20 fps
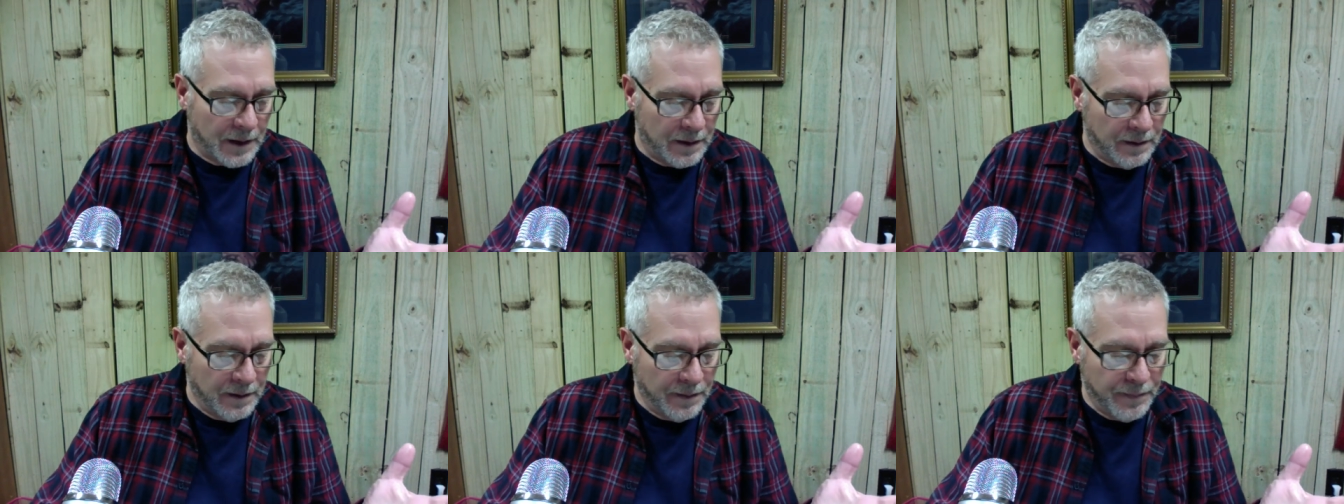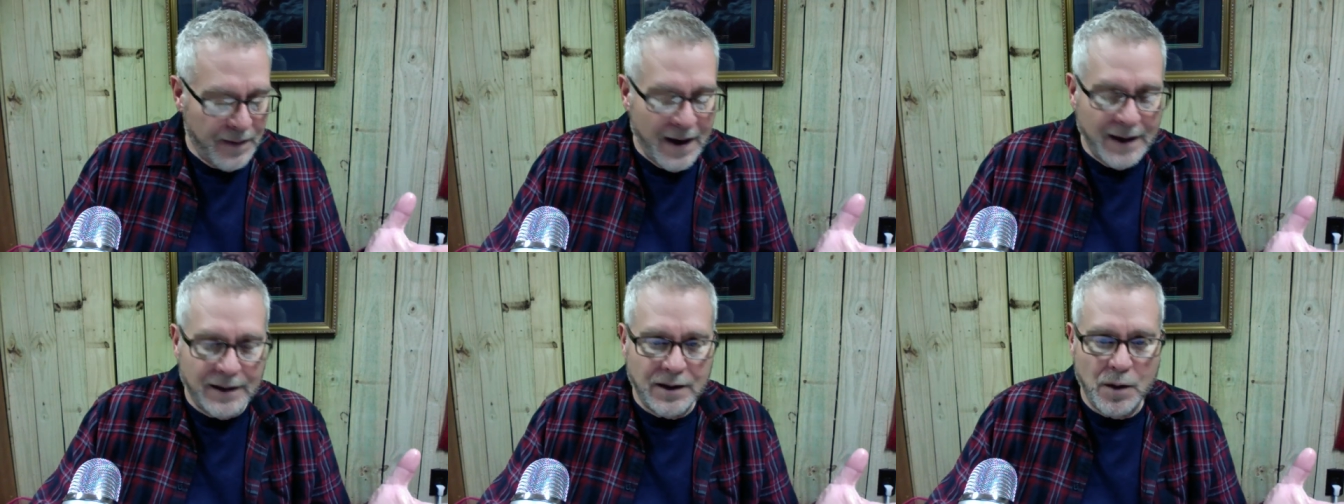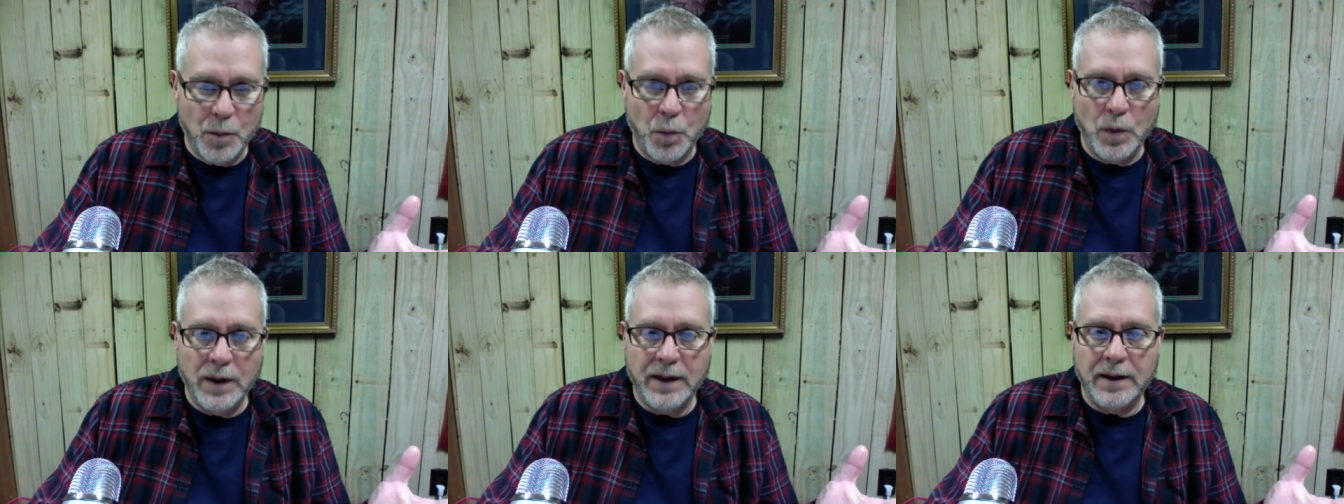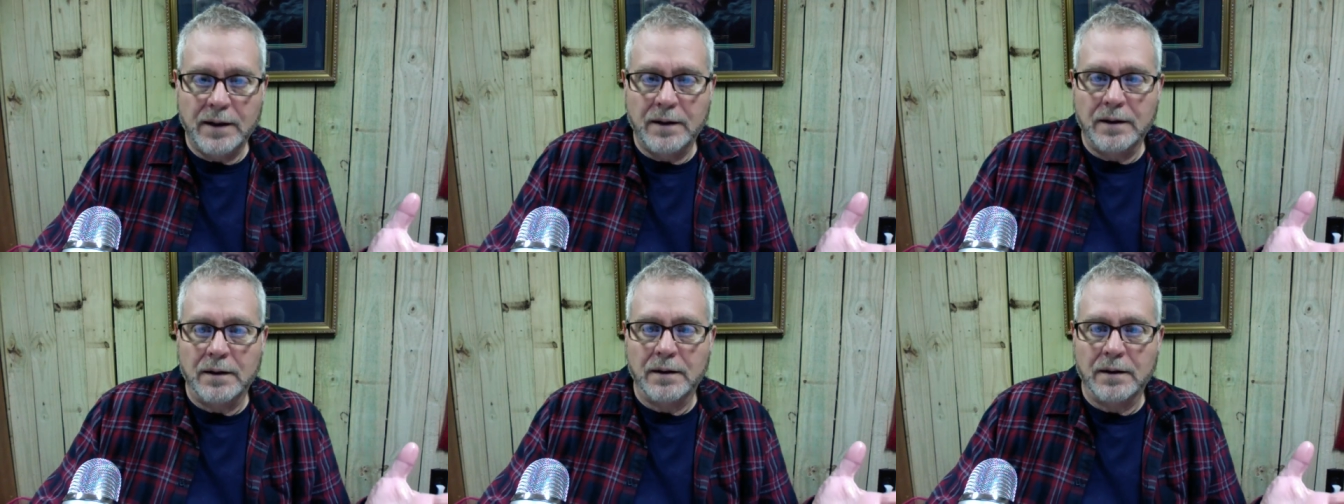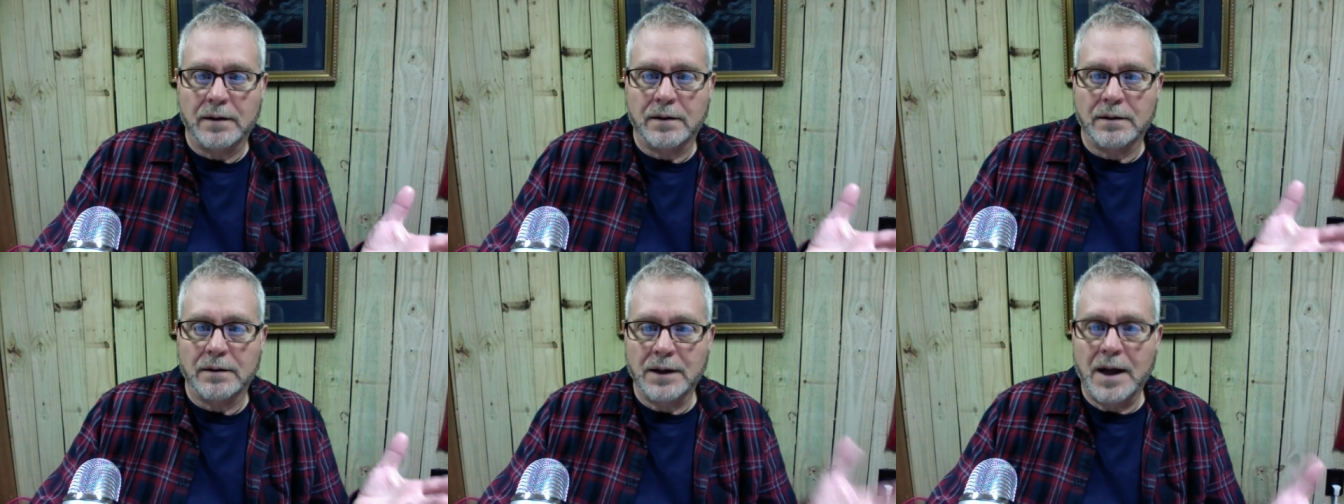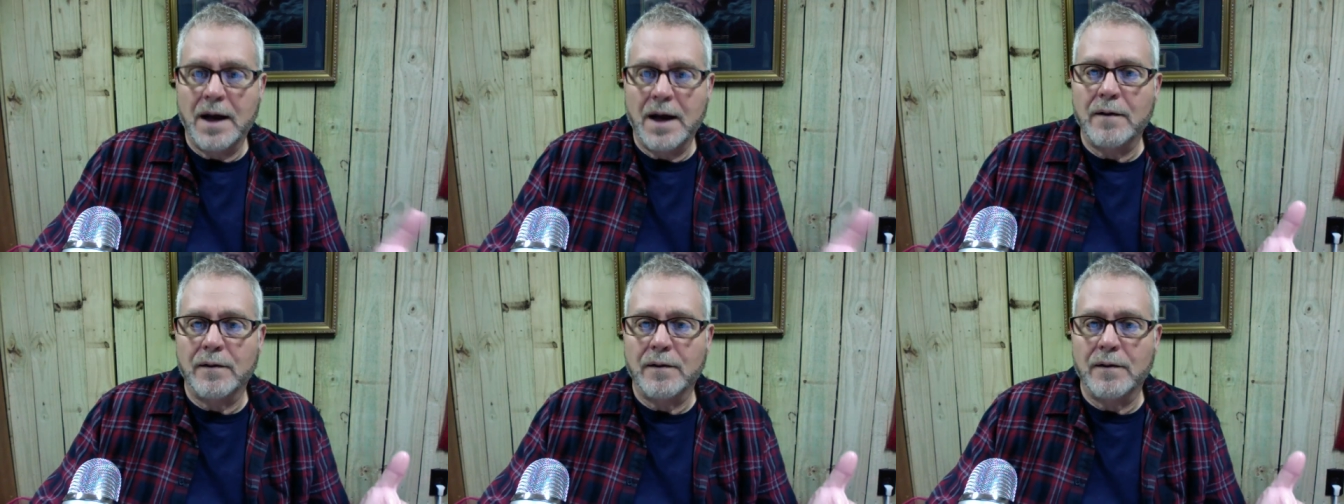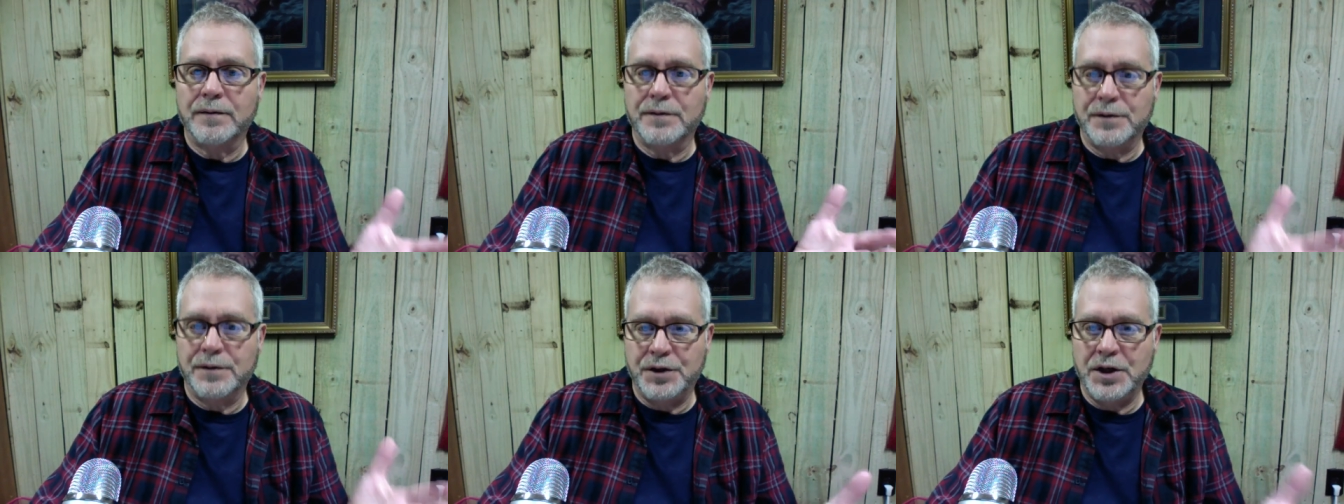the fact that we
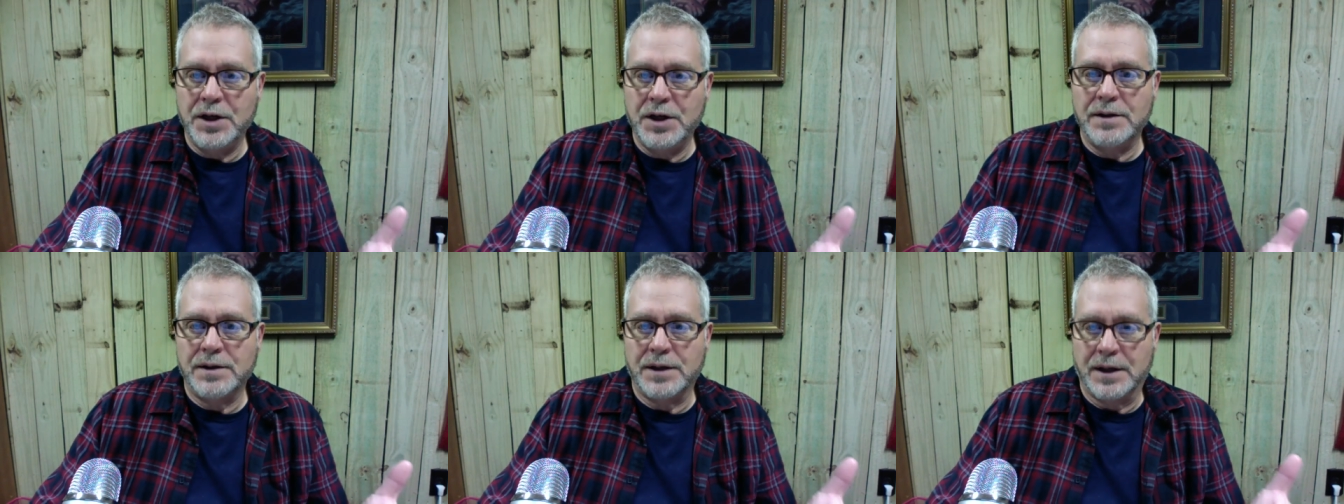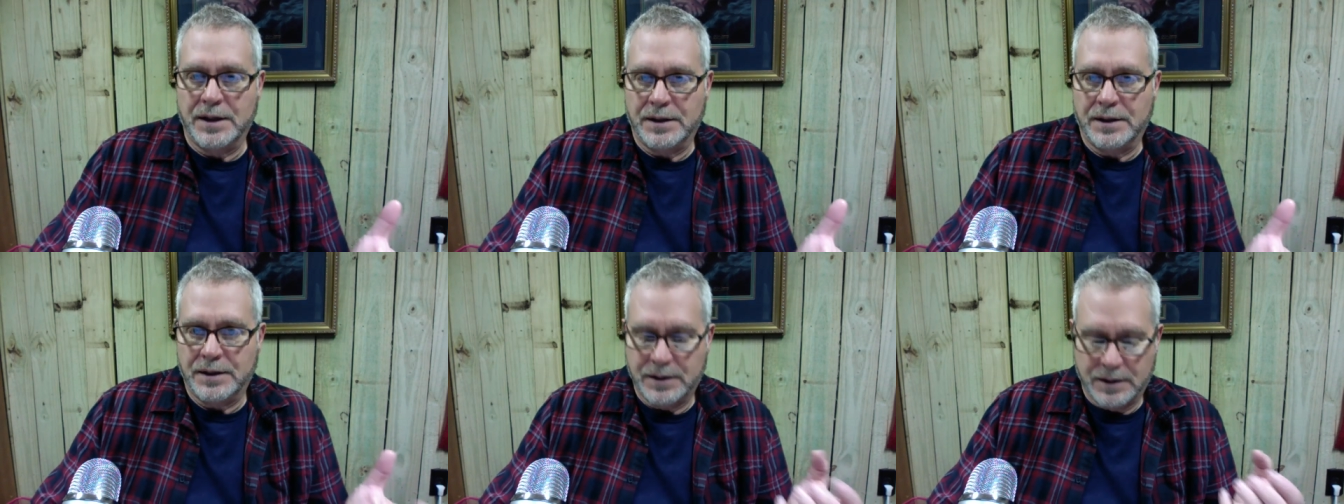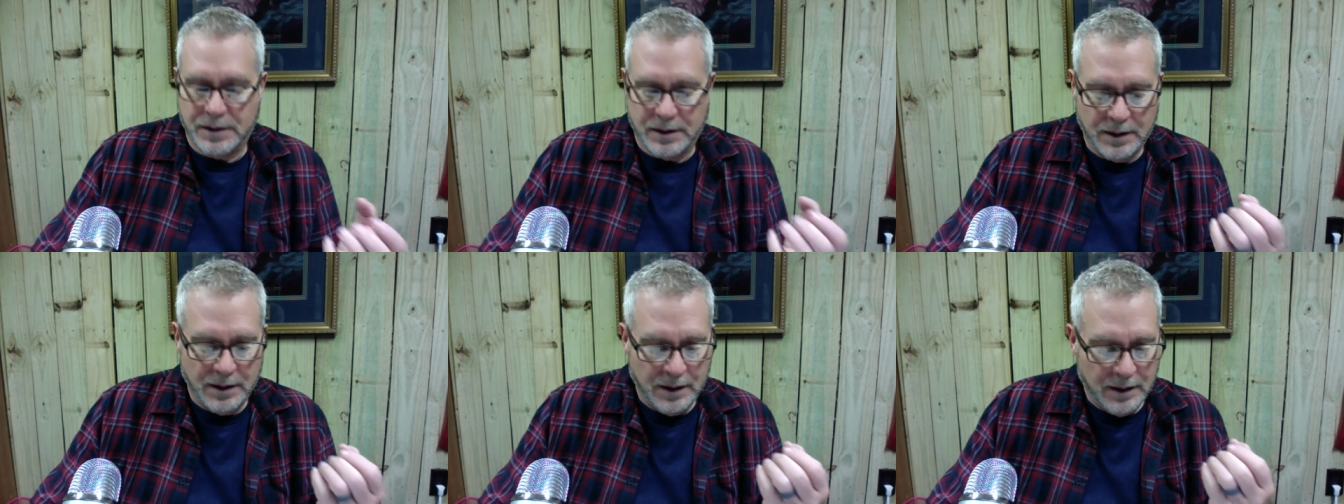love Jesus